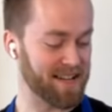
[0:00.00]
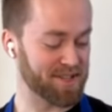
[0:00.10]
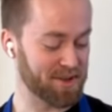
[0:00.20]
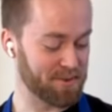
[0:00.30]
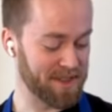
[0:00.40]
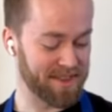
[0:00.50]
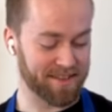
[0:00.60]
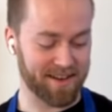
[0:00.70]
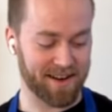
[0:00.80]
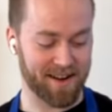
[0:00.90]
So the one
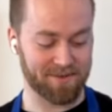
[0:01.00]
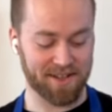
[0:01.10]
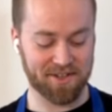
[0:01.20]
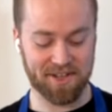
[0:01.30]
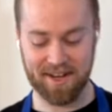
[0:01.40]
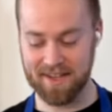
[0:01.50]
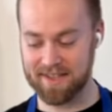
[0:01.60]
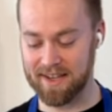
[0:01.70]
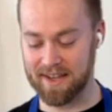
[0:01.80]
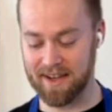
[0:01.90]
thing that I have done, Jay,
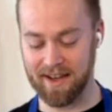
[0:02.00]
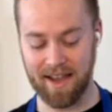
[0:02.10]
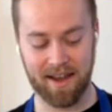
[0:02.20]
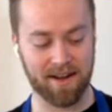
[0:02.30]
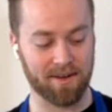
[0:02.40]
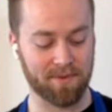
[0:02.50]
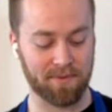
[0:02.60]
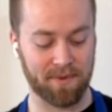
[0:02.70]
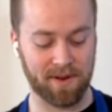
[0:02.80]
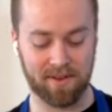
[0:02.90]
is any of the
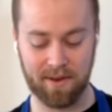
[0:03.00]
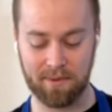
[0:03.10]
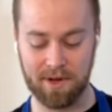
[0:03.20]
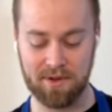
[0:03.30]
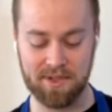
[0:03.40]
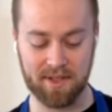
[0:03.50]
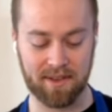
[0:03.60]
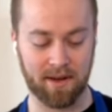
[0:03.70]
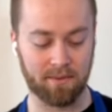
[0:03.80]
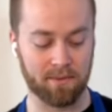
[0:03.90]
feta that we're using
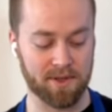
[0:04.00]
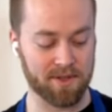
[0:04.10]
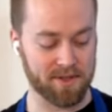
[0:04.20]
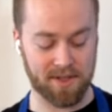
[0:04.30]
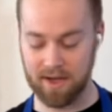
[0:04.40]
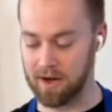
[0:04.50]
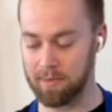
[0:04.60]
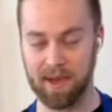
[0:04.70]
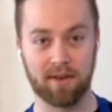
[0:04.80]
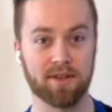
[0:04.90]
that was in our
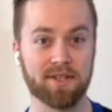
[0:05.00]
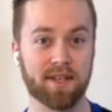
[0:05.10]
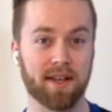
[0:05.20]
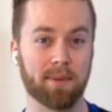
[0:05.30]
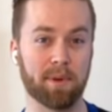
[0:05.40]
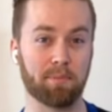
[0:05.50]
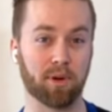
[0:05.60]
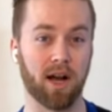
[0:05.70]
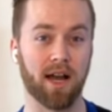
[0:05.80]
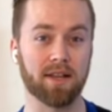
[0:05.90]
pails, they come in
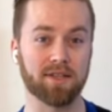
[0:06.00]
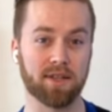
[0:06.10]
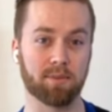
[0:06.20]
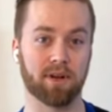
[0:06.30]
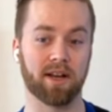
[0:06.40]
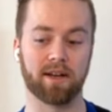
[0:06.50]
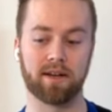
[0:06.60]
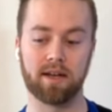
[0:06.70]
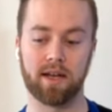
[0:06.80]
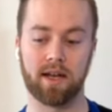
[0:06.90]
brine. So the brine
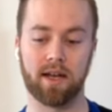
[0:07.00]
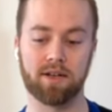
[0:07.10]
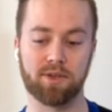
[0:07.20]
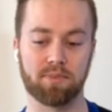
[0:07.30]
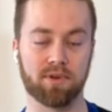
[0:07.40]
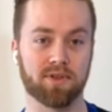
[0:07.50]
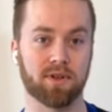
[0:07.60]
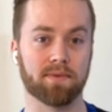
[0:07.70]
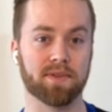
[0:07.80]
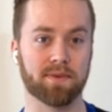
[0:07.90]
just
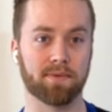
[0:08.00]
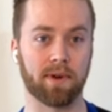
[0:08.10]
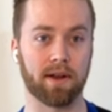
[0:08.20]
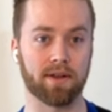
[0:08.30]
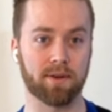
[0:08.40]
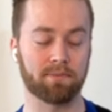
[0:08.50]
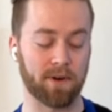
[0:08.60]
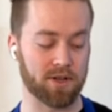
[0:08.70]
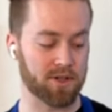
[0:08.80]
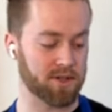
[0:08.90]
preserves the
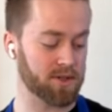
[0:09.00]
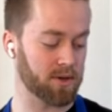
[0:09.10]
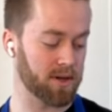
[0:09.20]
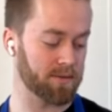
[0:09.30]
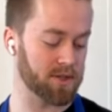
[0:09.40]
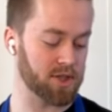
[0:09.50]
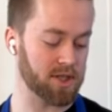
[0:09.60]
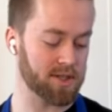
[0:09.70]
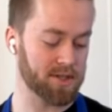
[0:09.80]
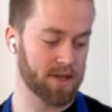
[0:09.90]
freshness of the
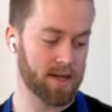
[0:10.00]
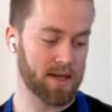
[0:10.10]
cheese.